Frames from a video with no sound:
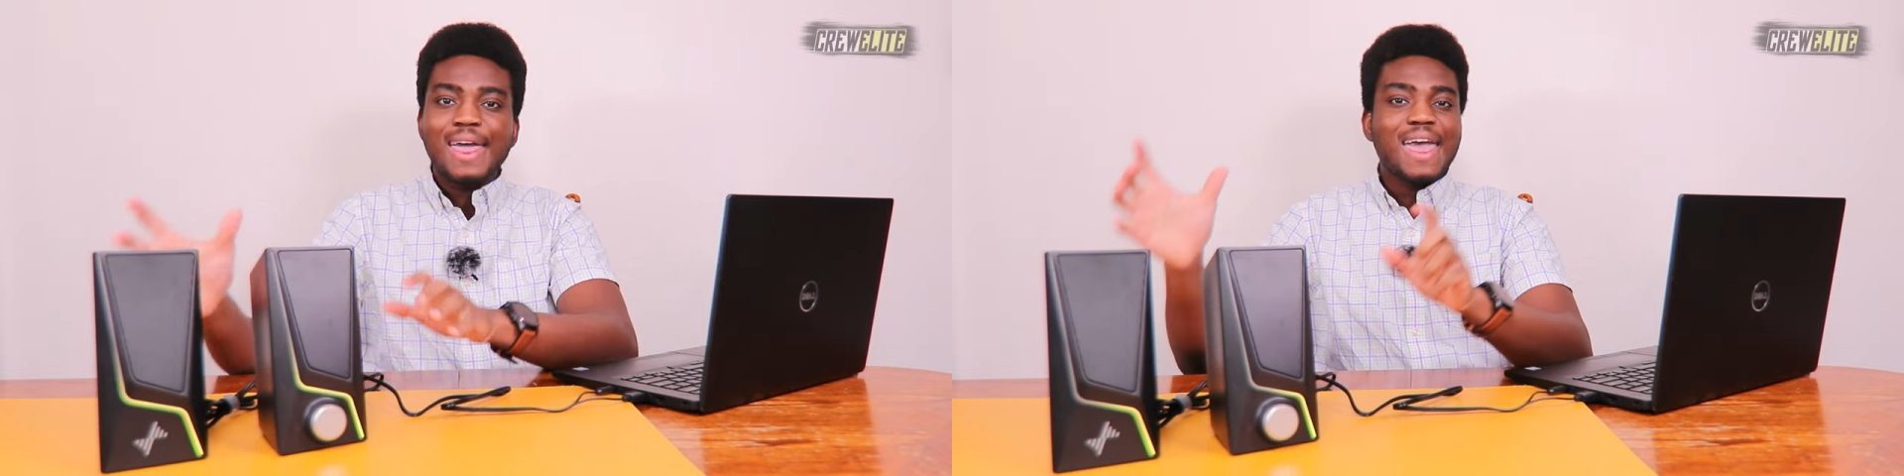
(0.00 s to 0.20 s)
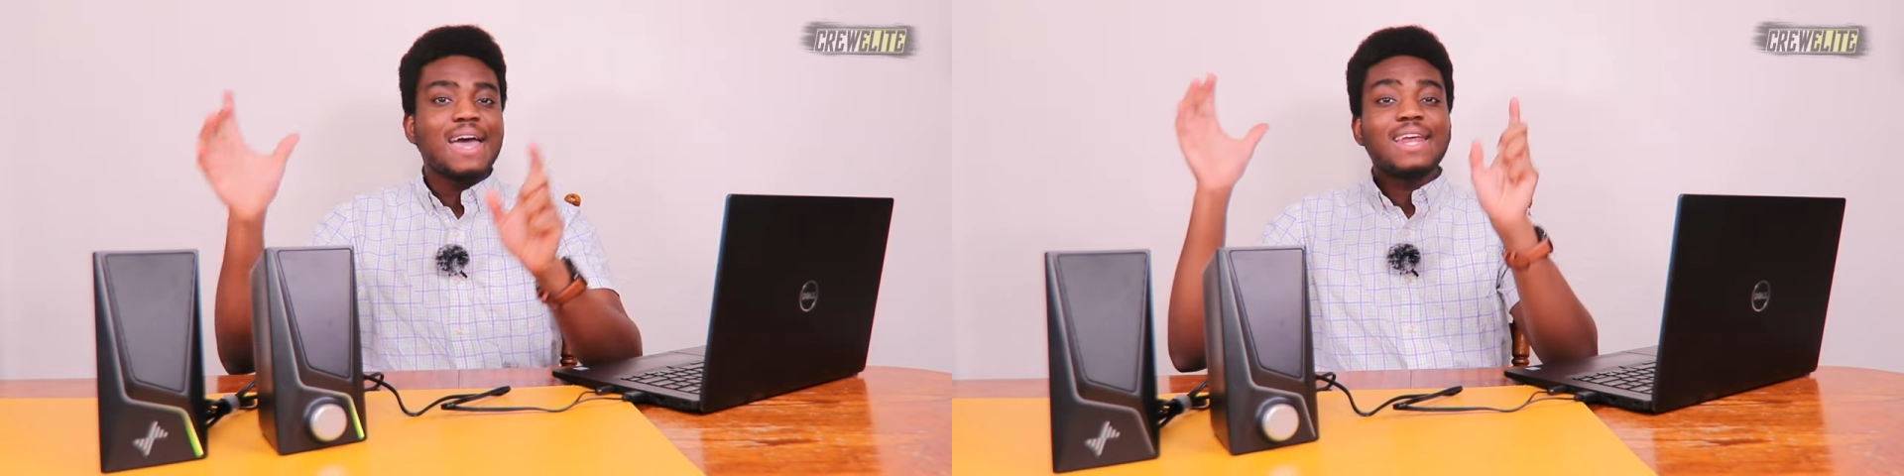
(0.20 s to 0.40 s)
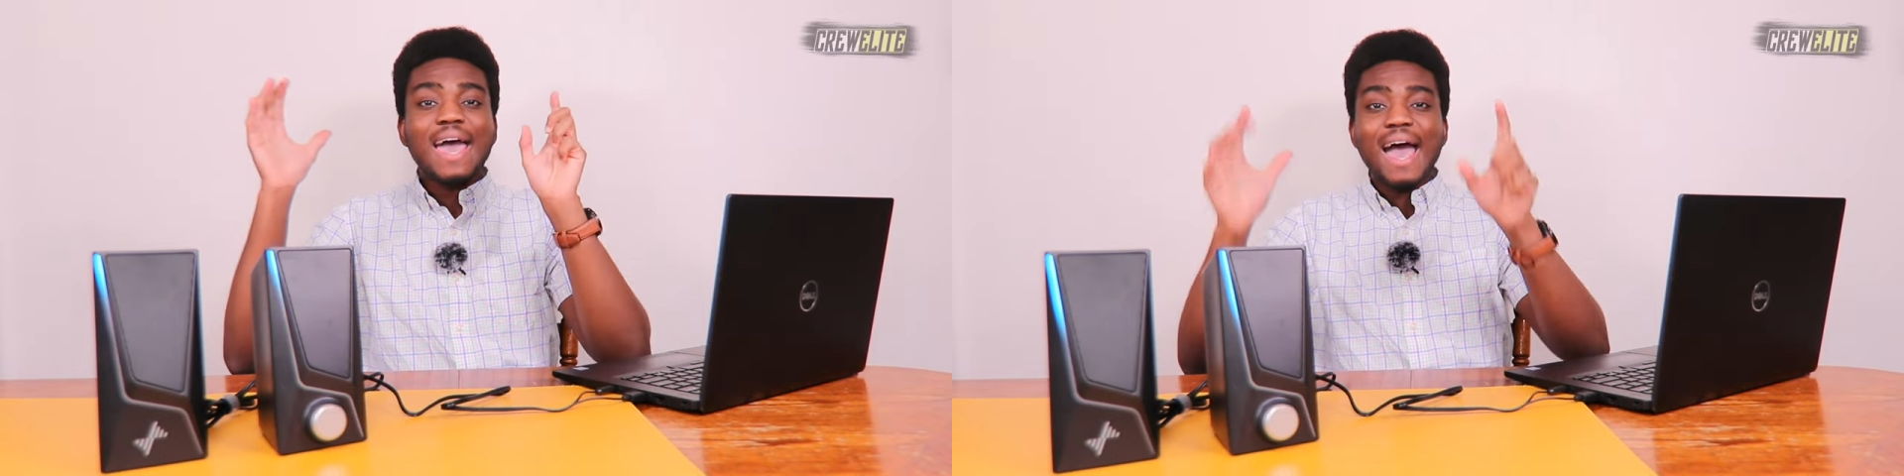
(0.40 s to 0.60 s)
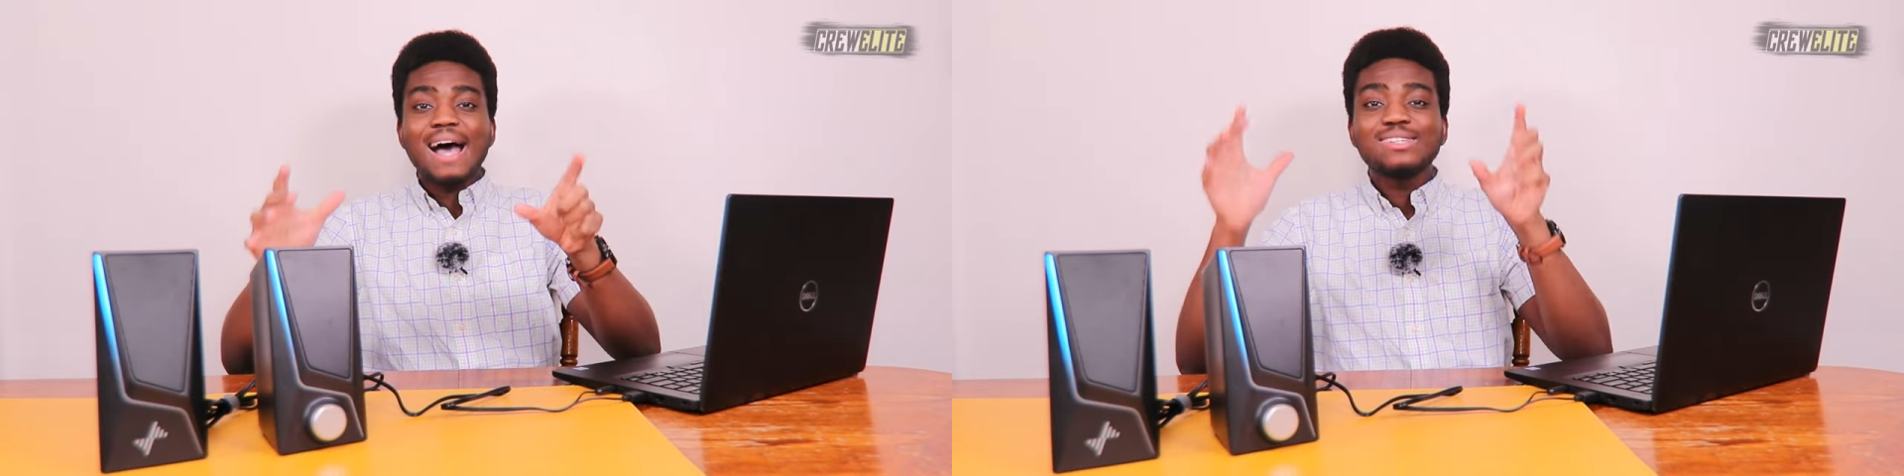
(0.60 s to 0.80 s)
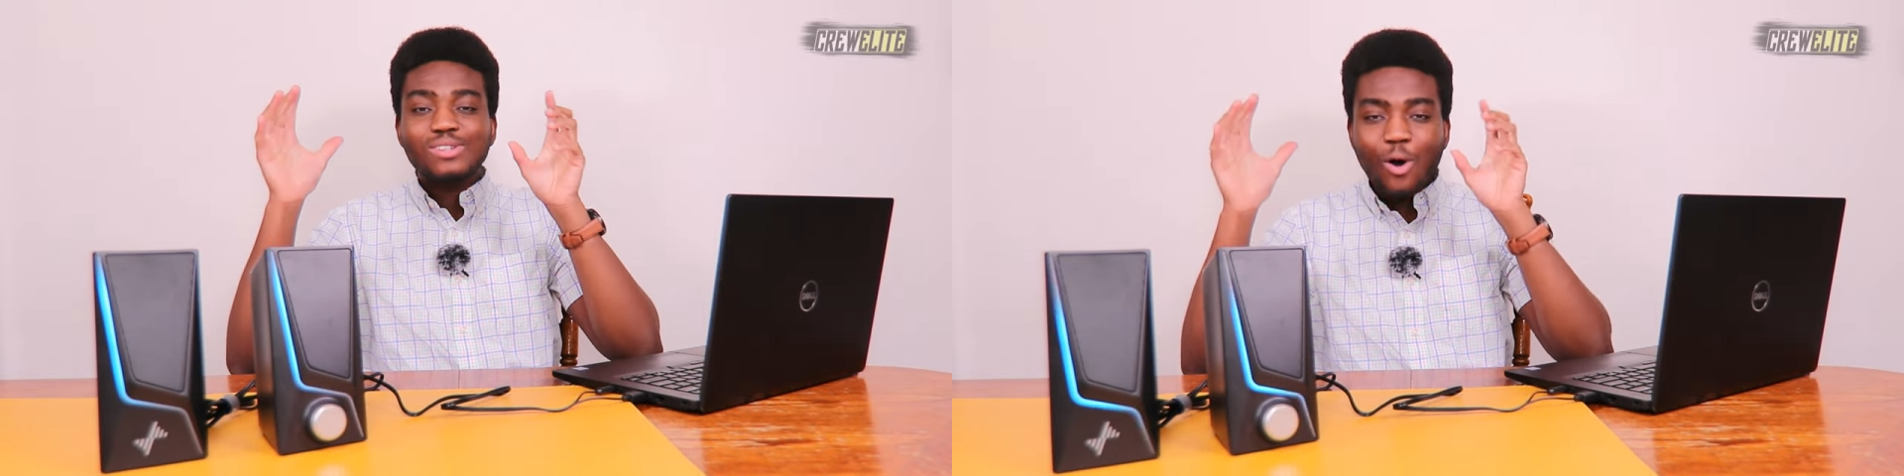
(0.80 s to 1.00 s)
And
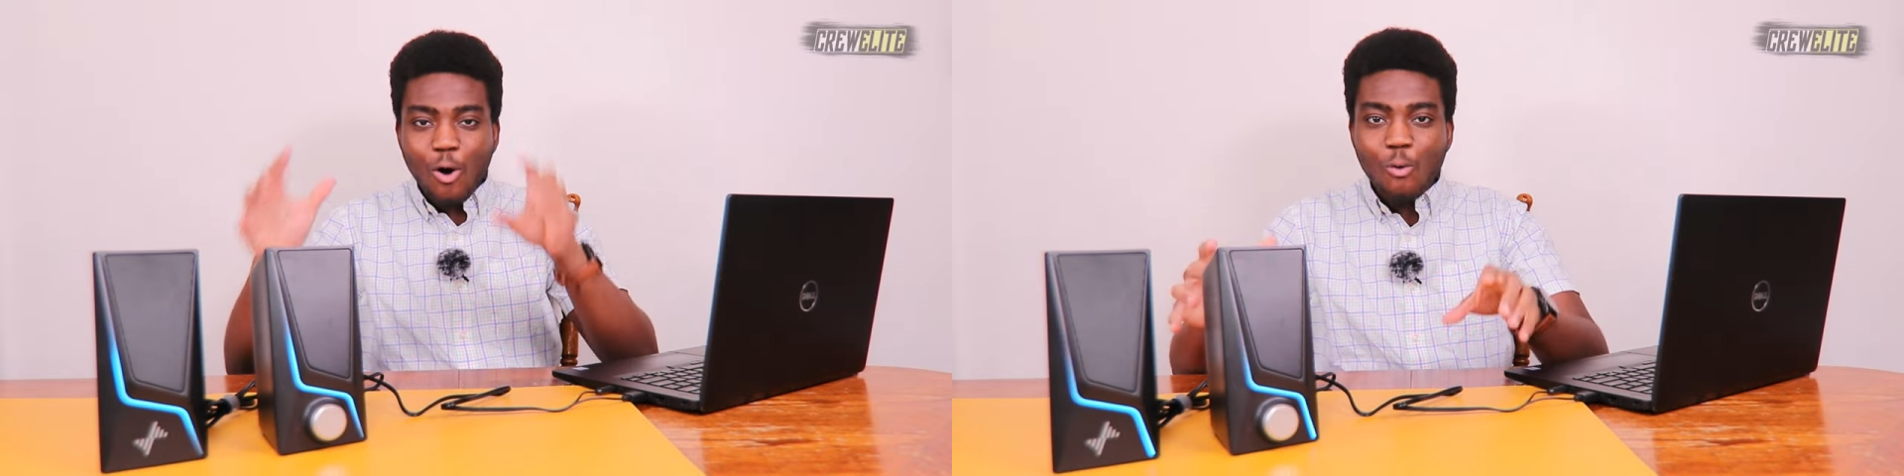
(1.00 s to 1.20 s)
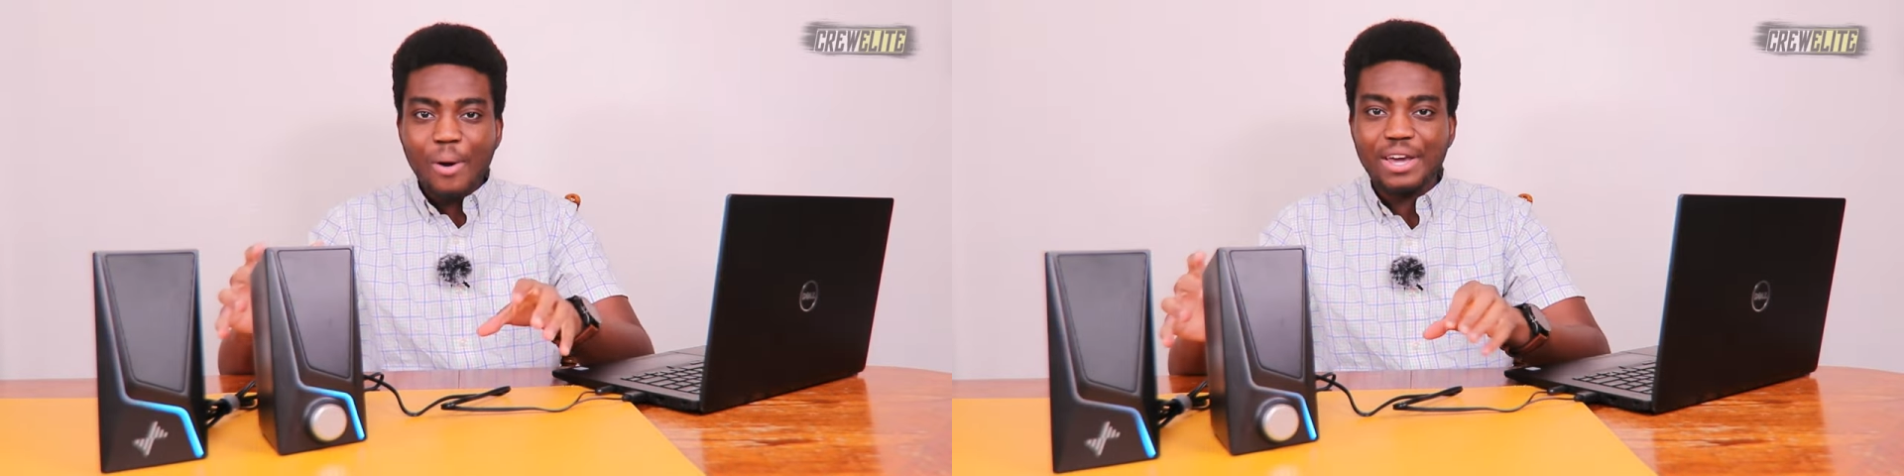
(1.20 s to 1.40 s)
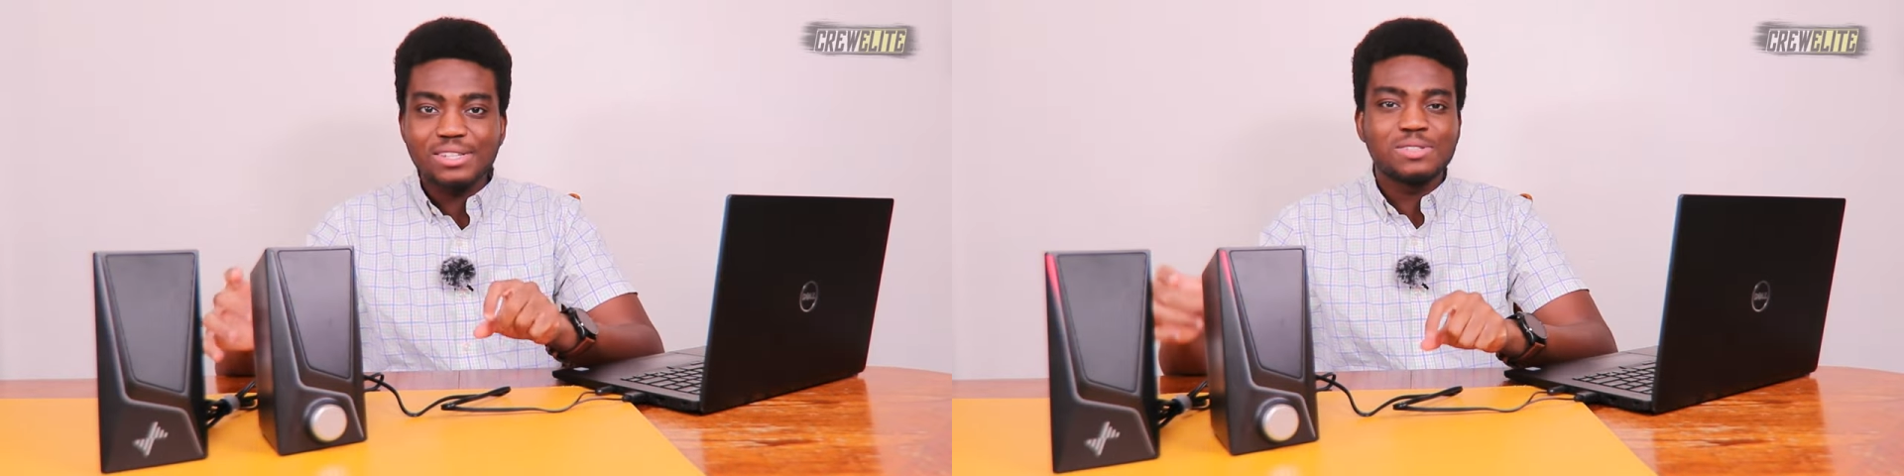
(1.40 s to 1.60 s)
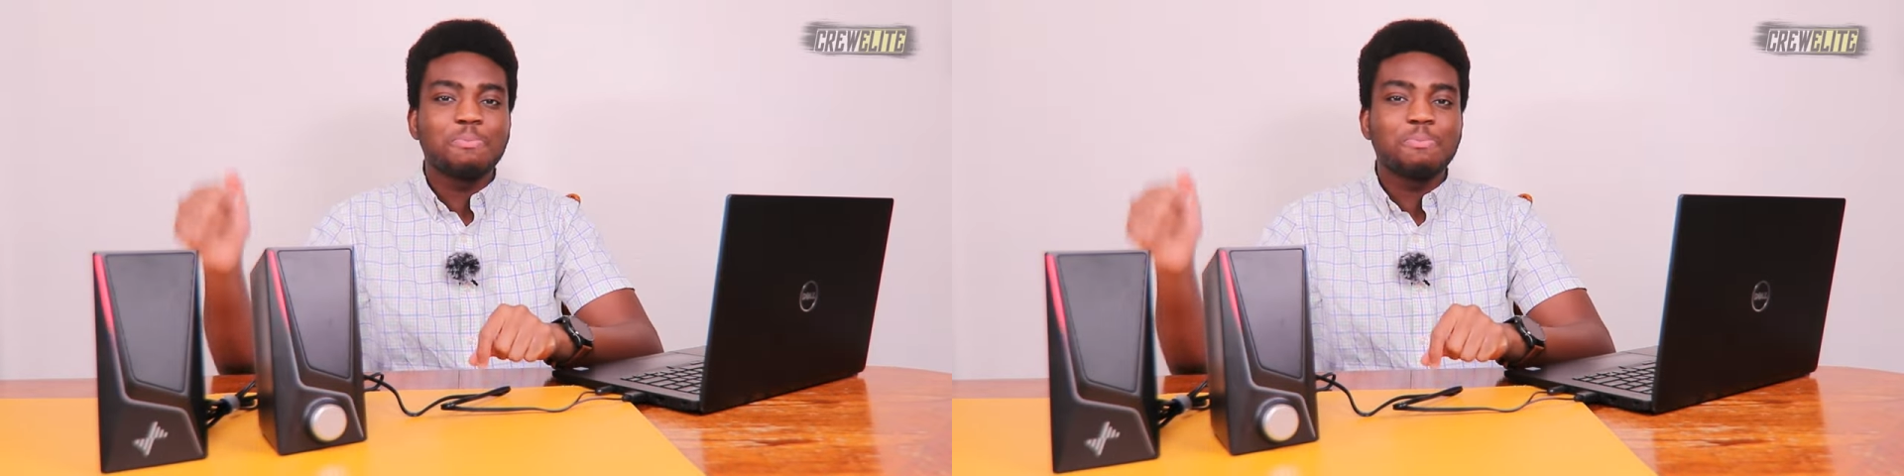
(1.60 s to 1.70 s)
as always,